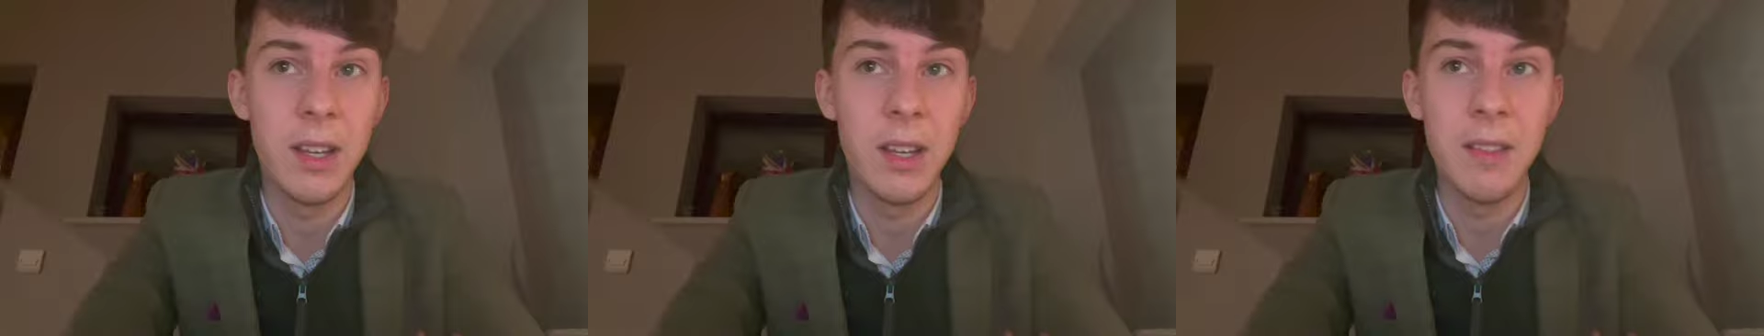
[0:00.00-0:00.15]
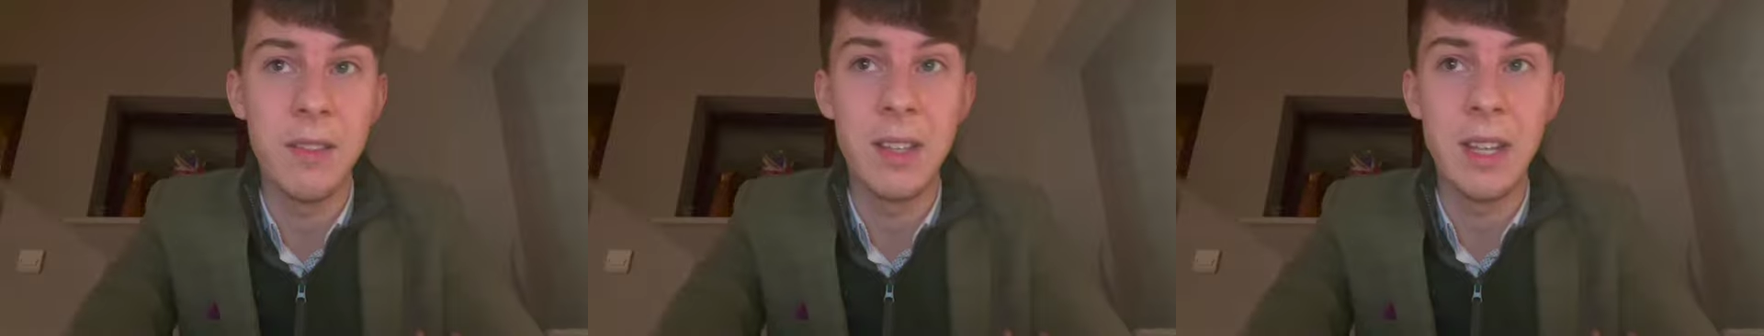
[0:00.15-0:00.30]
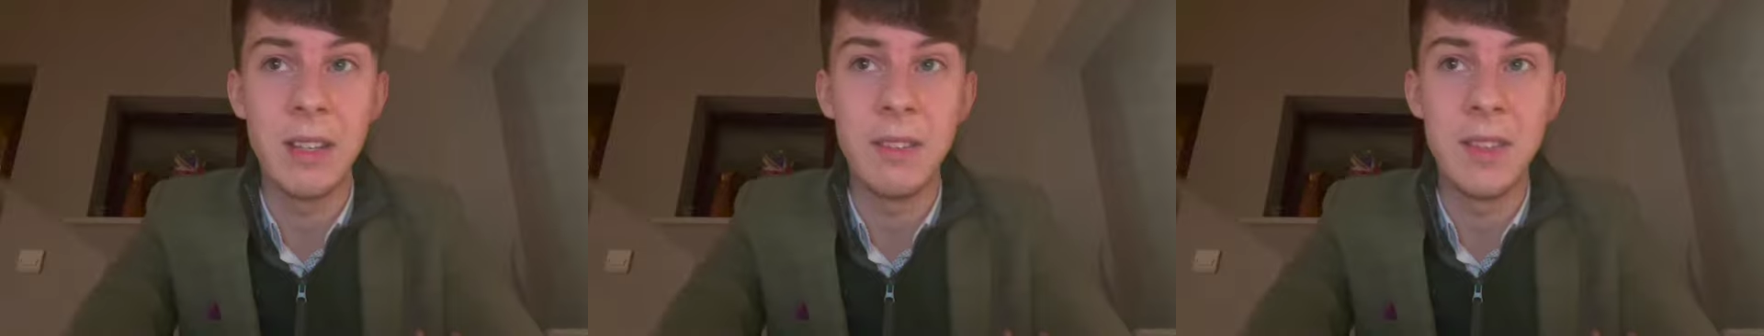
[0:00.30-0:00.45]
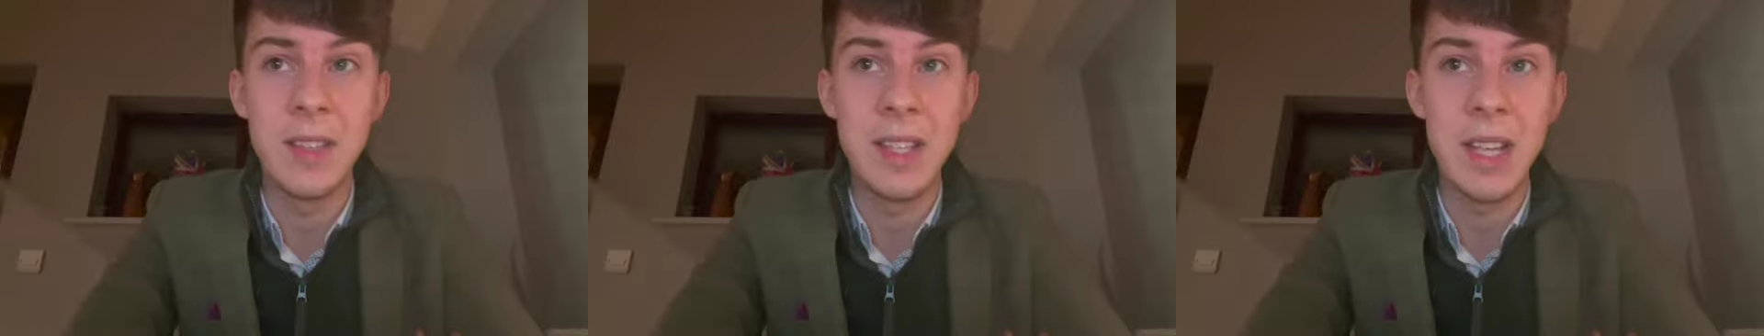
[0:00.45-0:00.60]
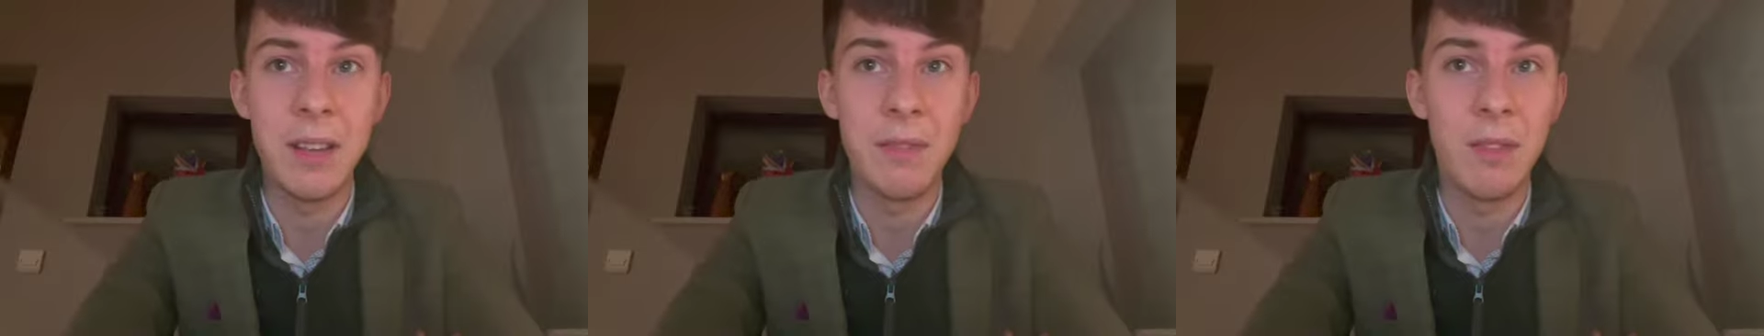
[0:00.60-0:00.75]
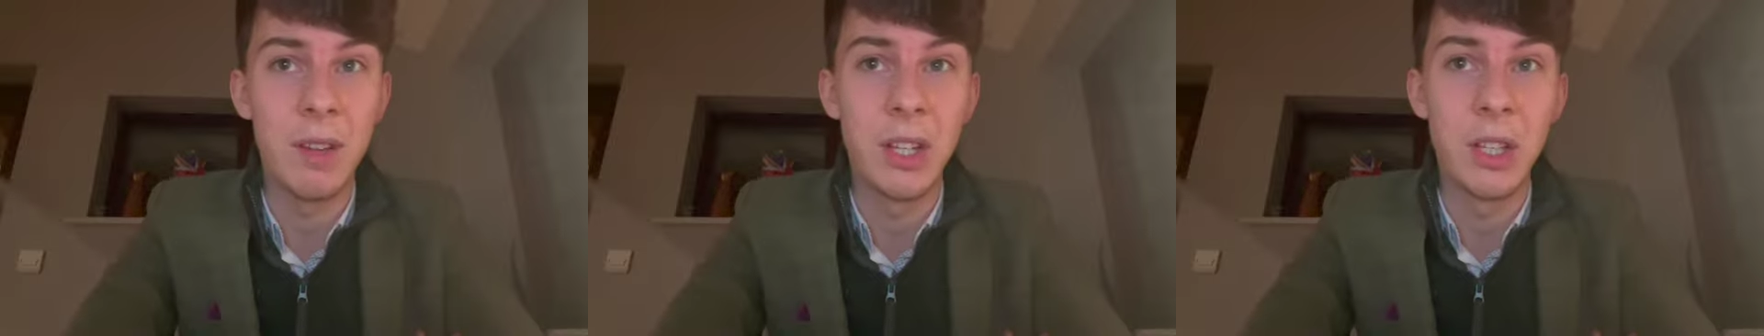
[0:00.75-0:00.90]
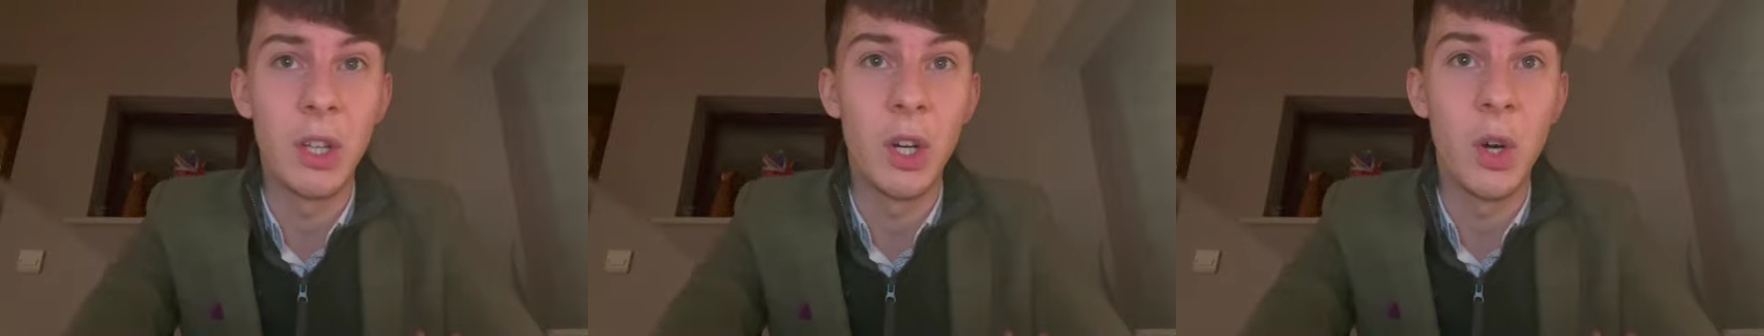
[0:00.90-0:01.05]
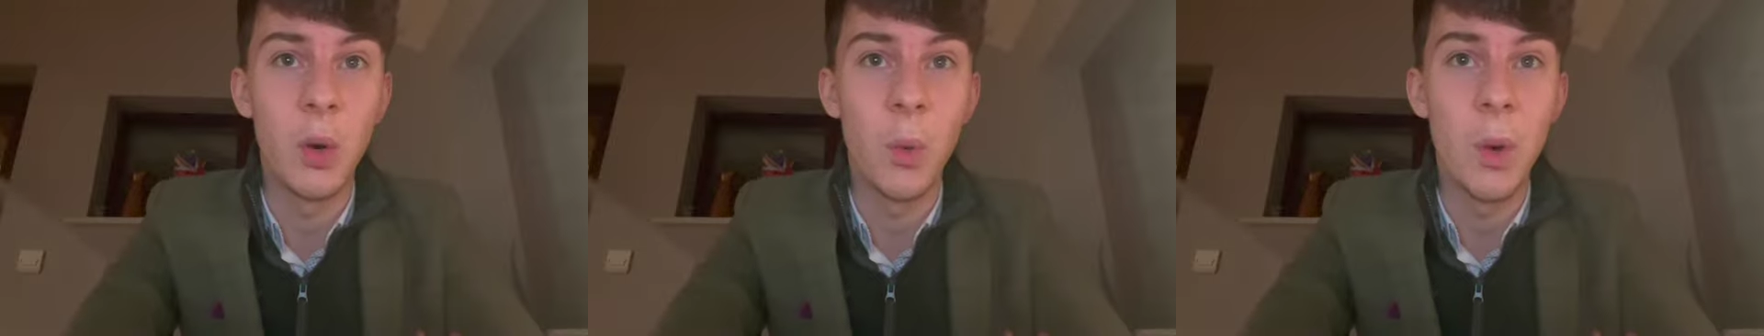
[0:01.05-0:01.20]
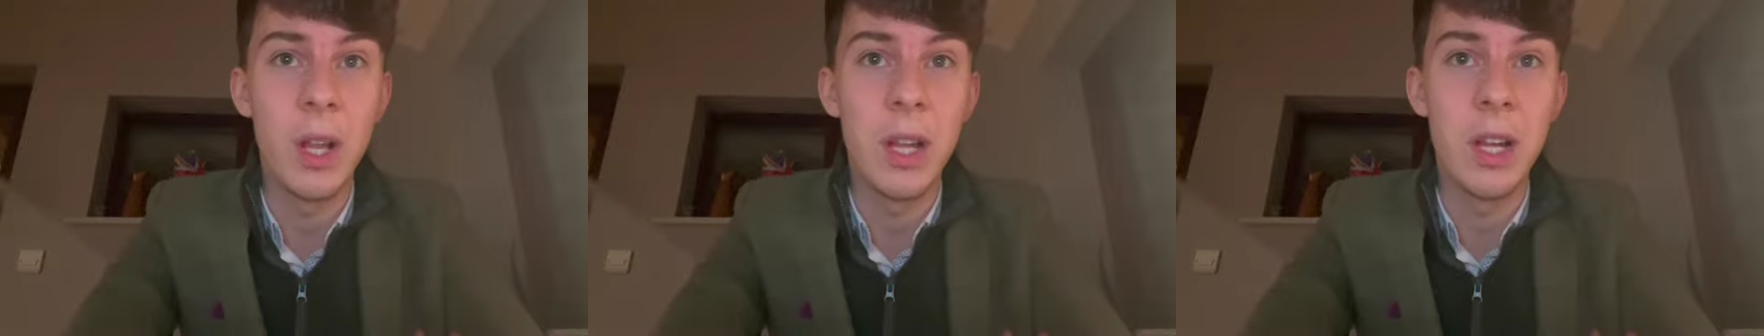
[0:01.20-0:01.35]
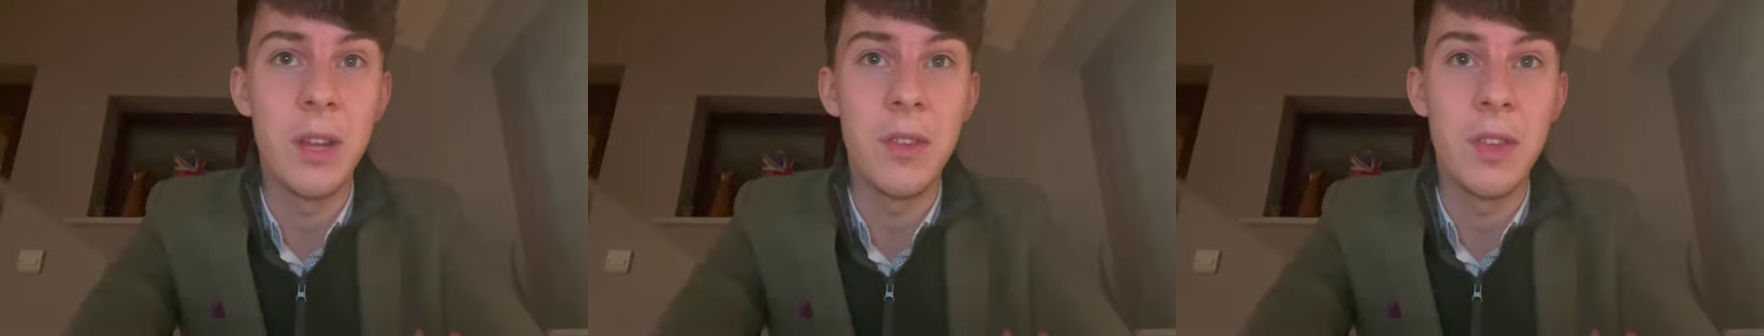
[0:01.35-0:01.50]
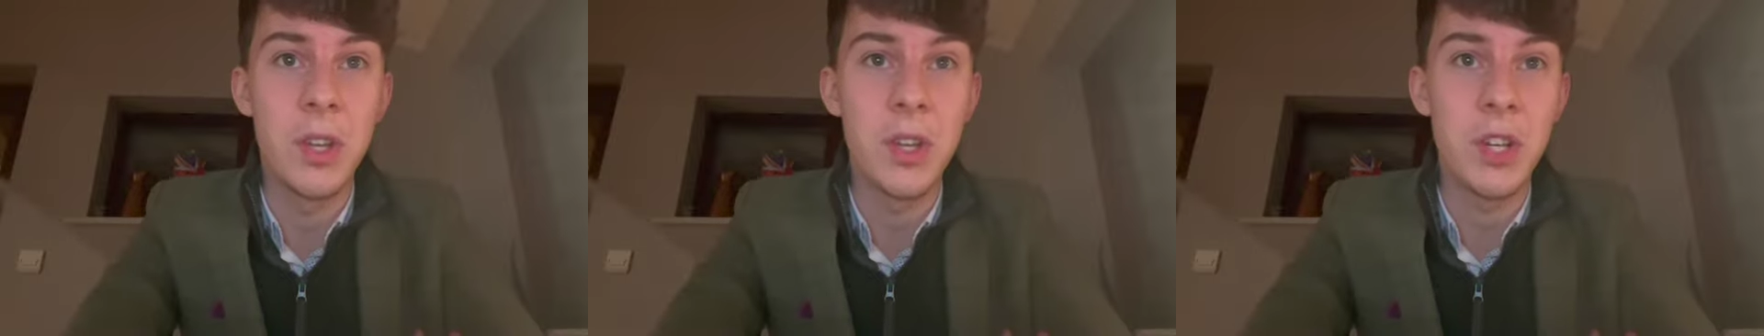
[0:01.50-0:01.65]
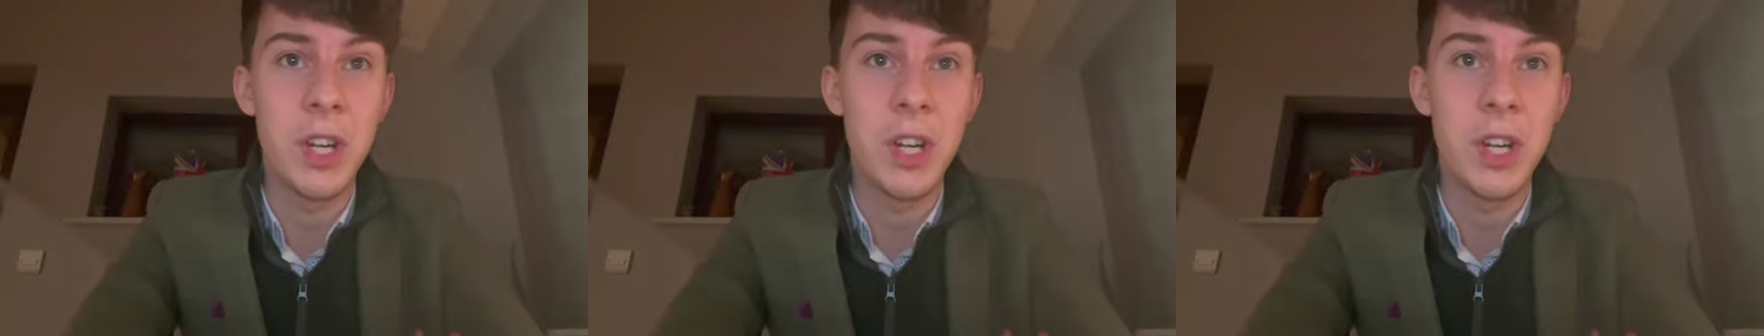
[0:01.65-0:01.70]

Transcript: I think he's definitely got well in the